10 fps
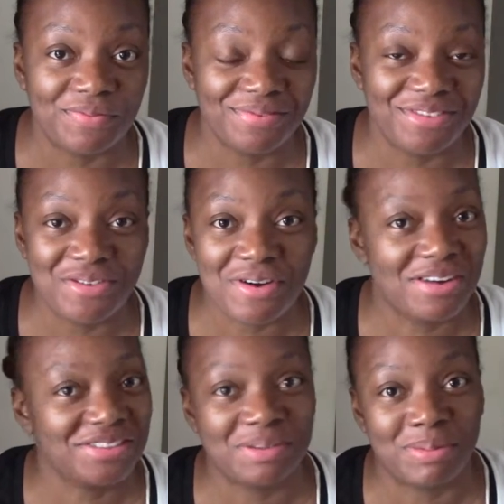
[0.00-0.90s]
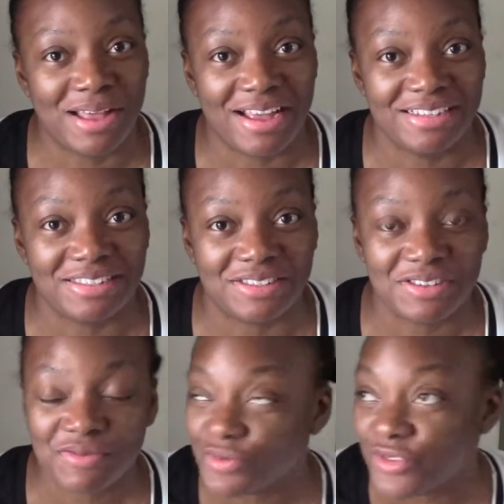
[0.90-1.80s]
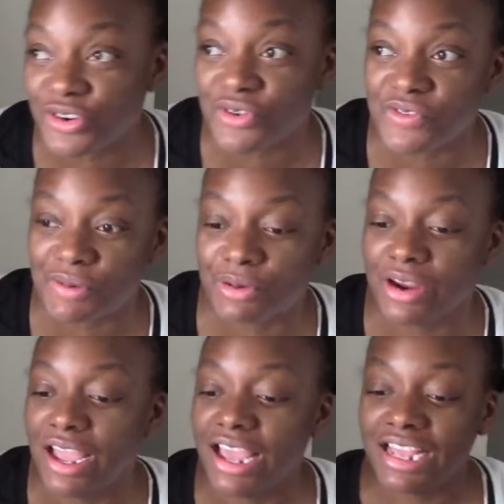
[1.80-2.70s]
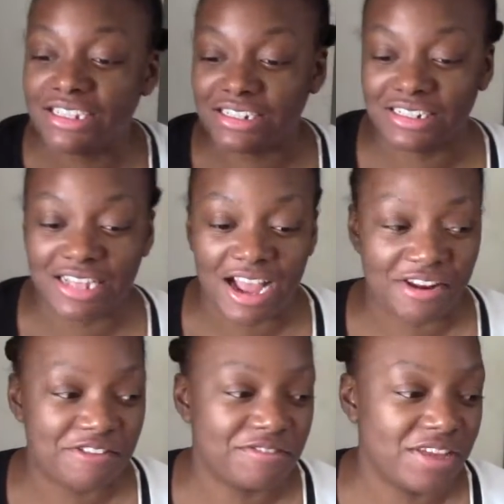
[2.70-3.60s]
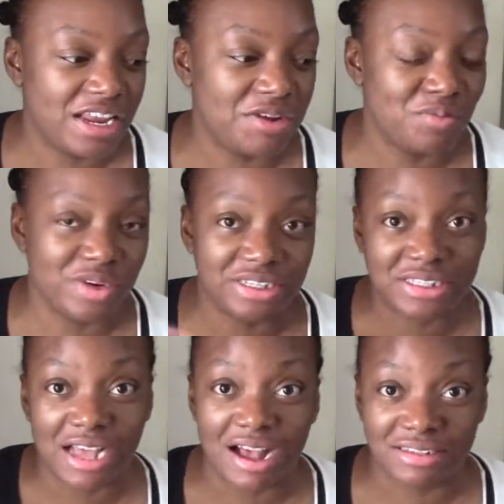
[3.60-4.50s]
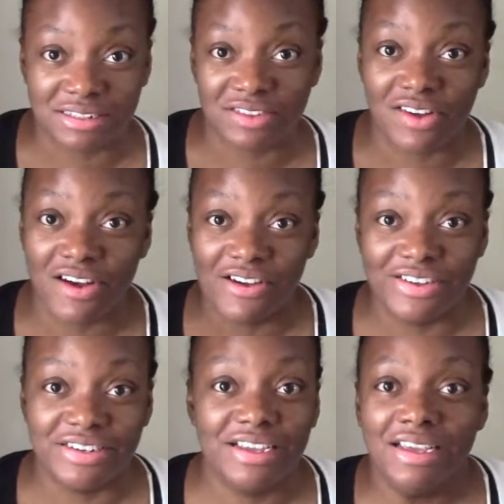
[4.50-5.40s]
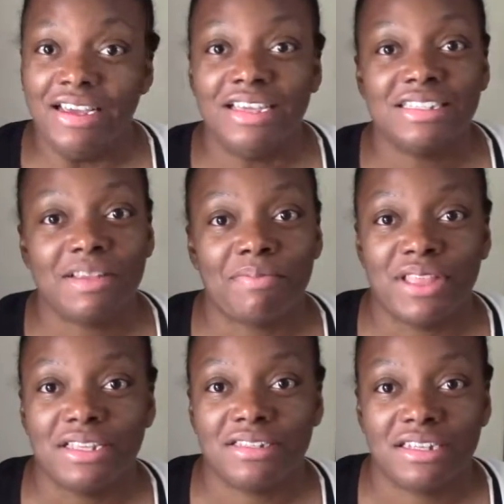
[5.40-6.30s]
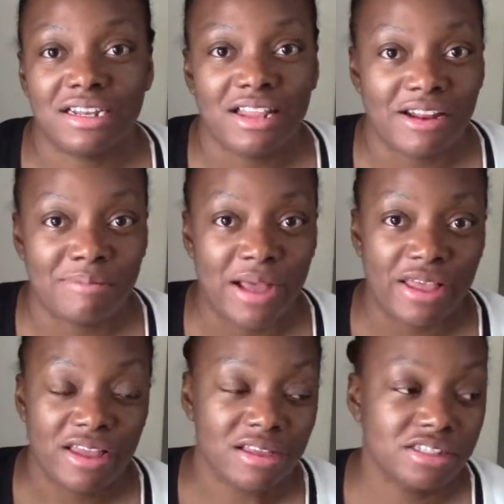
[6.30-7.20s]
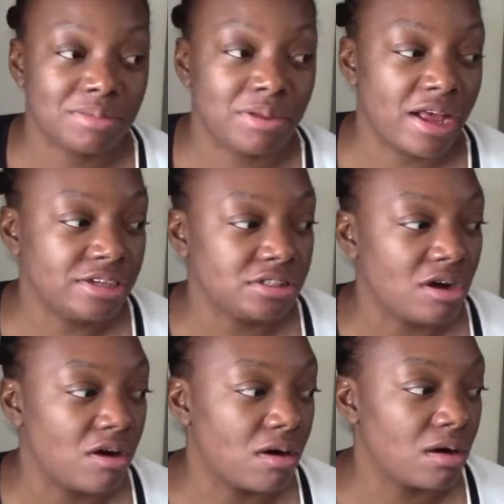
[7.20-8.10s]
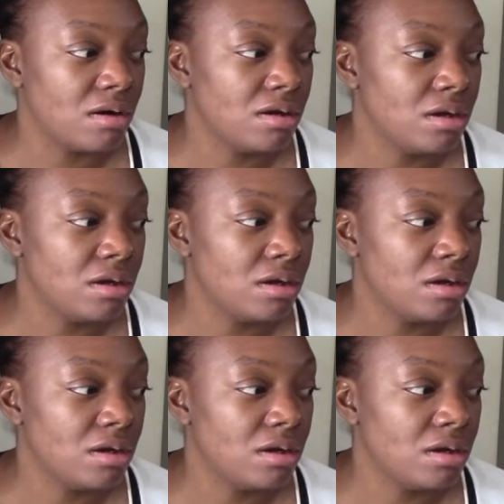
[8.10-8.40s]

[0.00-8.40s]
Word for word: new art supplies for November, it's just kind of getting restocked on some things because a lot of my supplies are